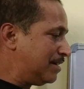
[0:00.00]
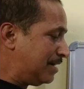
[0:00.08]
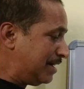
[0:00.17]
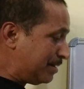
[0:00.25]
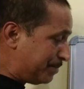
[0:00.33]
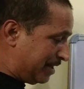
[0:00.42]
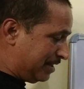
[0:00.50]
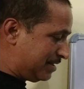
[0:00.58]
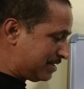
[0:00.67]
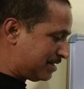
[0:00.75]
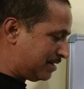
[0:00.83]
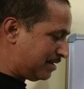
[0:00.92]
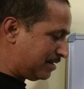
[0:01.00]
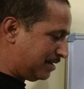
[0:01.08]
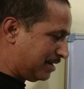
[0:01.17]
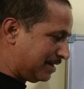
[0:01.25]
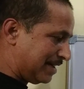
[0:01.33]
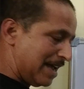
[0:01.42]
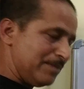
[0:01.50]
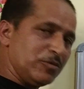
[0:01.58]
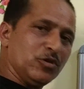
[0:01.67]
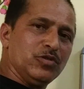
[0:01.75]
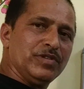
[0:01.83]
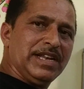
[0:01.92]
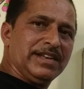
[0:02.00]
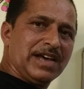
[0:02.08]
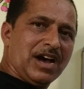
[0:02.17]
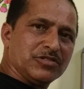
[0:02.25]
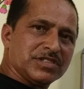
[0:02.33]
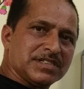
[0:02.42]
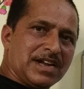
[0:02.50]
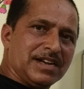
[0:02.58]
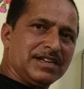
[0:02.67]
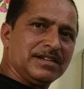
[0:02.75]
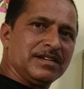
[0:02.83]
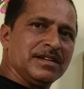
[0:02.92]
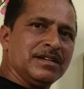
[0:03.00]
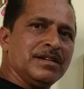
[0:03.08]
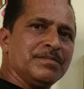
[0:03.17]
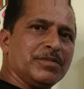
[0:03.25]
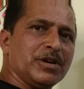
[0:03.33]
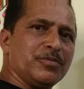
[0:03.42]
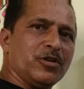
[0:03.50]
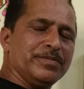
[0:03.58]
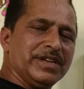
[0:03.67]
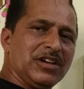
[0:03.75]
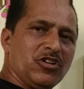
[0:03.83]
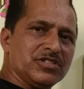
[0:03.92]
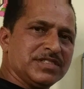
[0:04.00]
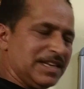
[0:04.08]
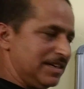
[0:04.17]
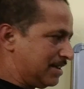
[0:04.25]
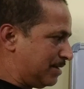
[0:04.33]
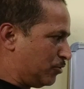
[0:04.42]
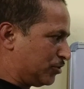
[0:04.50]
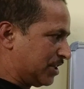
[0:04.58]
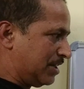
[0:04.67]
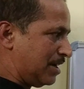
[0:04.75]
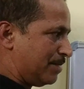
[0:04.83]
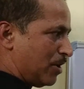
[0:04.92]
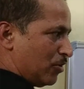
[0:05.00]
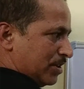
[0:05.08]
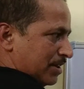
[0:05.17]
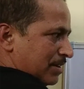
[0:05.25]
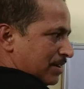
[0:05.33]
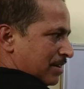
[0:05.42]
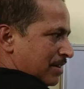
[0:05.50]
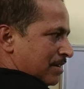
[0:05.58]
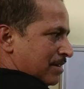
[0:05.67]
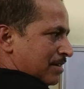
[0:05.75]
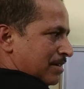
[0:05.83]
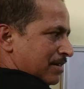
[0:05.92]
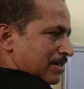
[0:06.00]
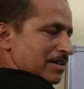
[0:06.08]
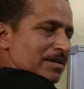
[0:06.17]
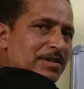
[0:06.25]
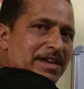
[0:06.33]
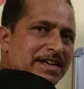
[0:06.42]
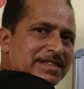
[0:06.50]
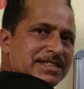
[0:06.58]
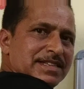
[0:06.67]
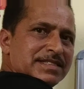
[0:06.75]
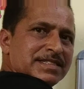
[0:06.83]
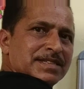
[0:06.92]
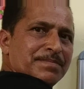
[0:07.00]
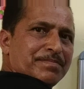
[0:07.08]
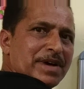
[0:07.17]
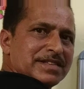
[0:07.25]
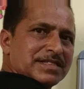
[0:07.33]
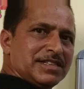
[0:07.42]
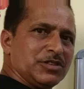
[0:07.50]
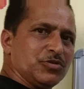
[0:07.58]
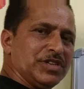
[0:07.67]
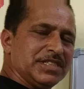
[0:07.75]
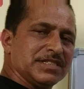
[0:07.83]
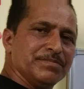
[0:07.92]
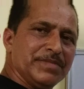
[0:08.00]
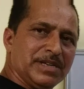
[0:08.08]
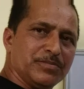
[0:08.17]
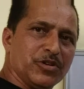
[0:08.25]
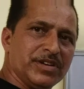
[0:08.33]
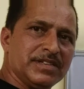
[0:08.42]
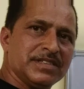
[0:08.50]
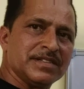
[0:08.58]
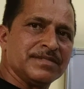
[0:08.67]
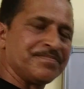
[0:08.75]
It means the dipole will now start performing oscillatory motion about the axis passing through its midpoint.